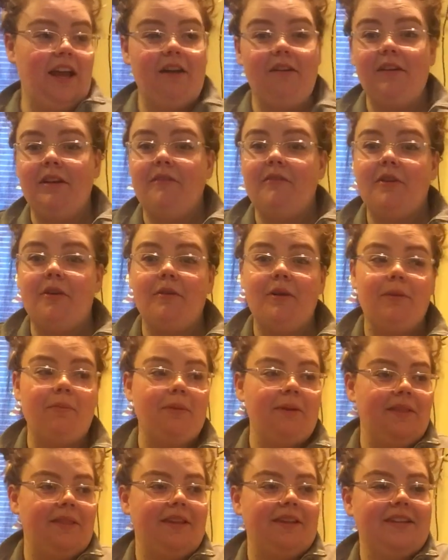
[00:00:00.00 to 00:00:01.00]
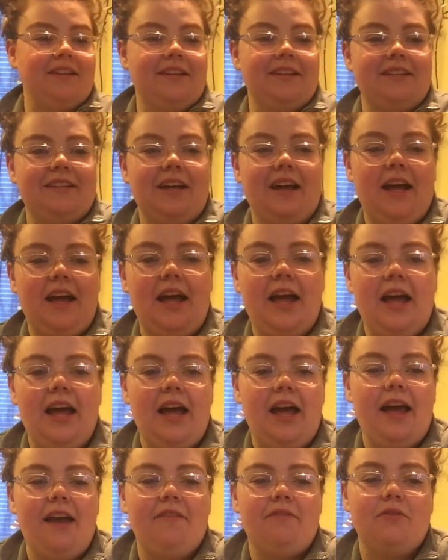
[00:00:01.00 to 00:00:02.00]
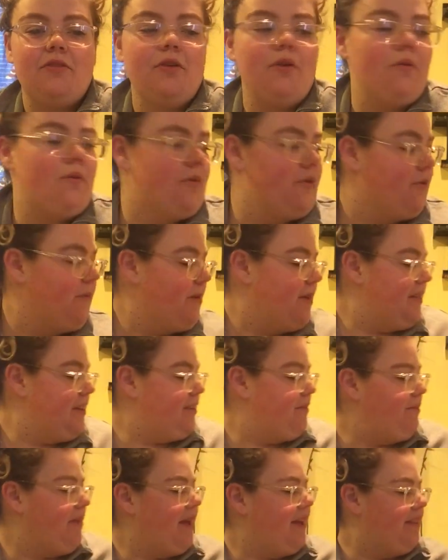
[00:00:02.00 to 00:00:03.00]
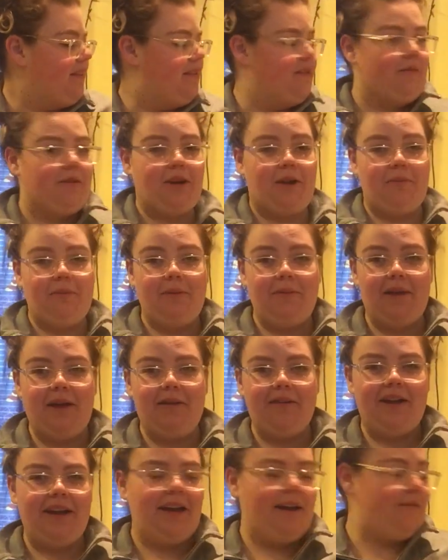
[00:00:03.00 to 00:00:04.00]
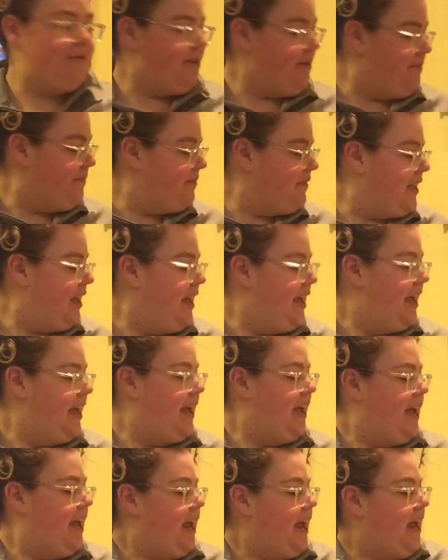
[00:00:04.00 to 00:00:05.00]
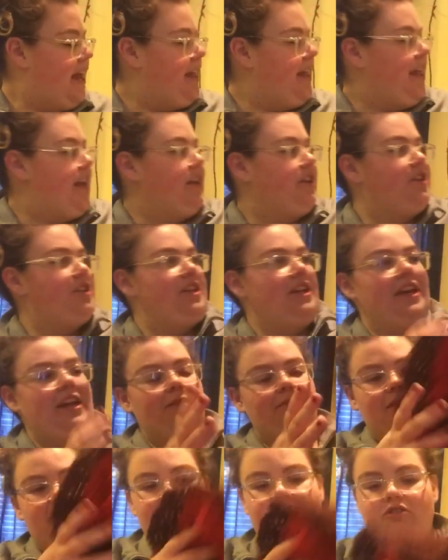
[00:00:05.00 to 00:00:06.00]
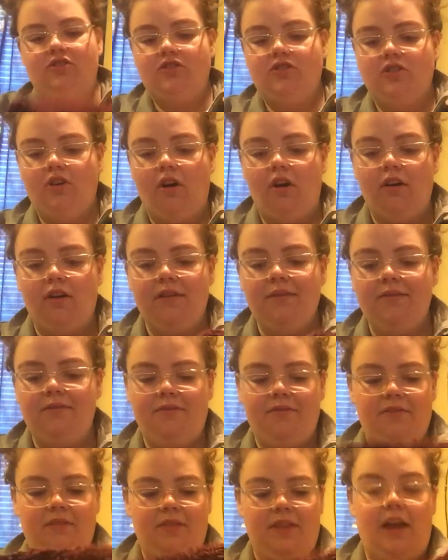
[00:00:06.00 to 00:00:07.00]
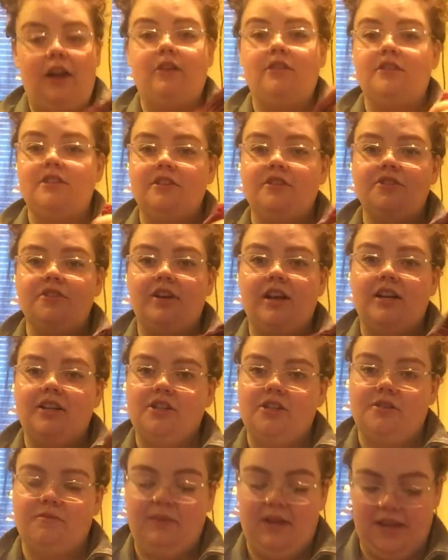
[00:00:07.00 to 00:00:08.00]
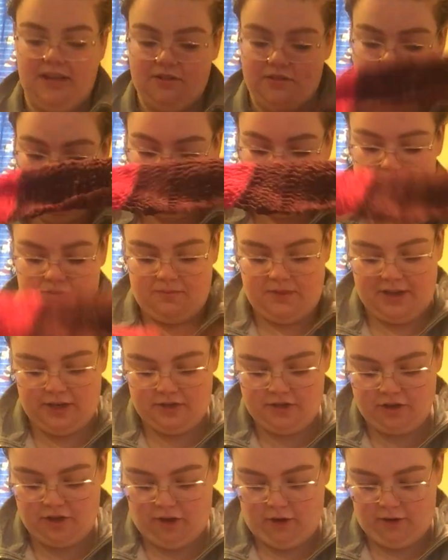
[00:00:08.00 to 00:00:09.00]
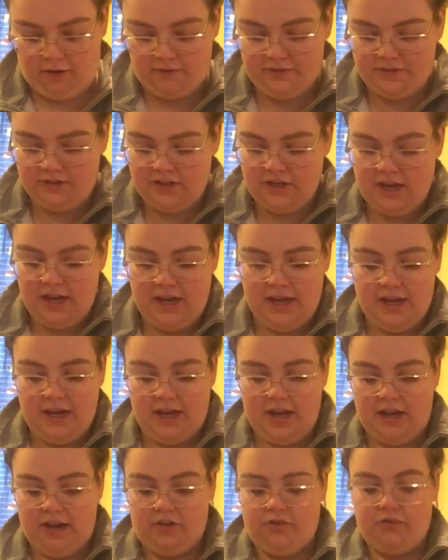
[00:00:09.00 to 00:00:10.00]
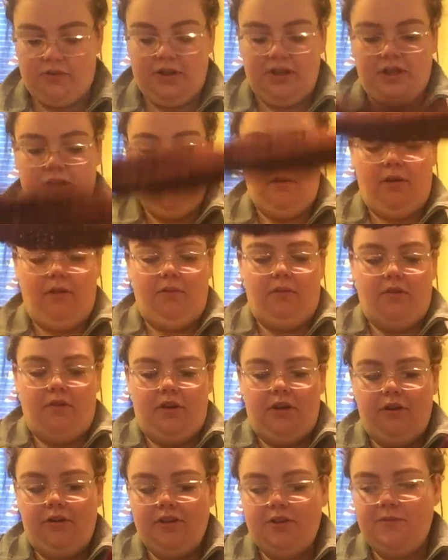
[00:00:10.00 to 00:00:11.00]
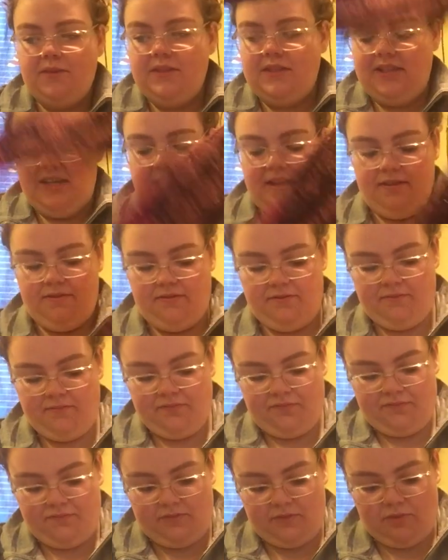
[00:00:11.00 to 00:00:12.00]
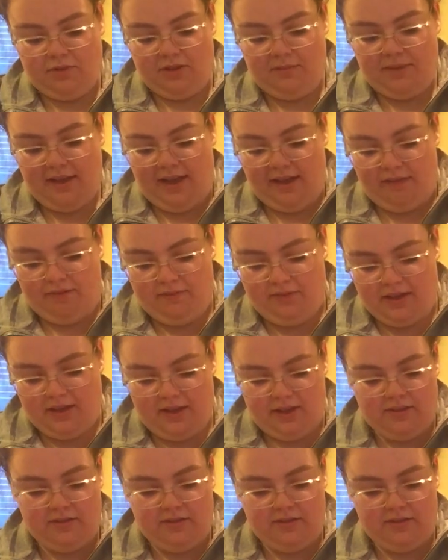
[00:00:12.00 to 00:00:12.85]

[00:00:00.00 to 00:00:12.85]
I don't even know where to put this, because I have no room on this bed, so we're going to put it back where I got it from. And then she gave me the scarf that her sister actually makes. Her sister makes scarves, and it's really cute. I wore it on Christmas Eve with my outfit.